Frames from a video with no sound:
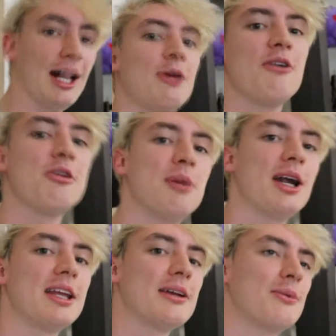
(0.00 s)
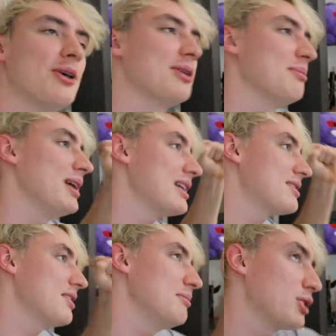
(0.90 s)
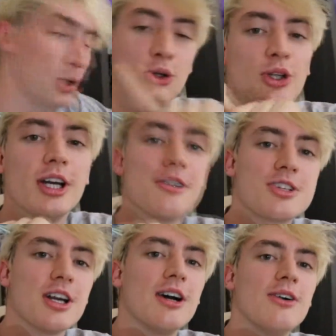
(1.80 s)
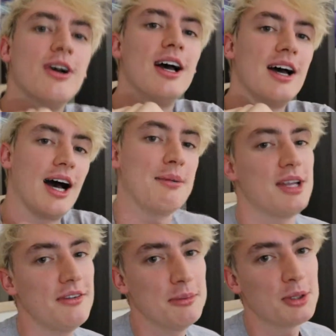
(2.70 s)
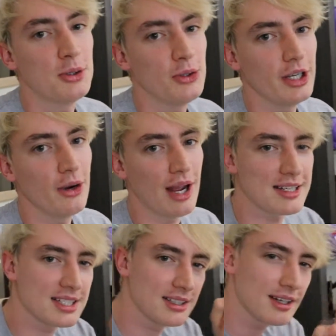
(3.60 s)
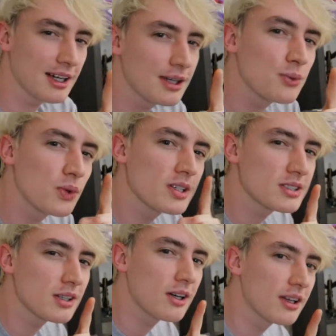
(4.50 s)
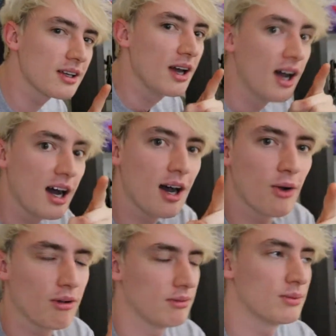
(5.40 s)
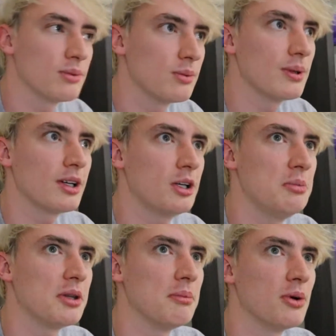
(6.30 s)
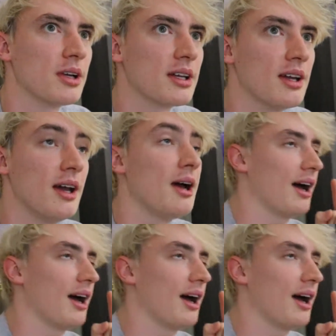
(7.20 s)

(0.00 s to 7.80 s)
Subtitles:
Hello everybody and welcome back to the Macoolio Show. I'm David Macoolio and tonight we're starting, oh, well it could be the morning.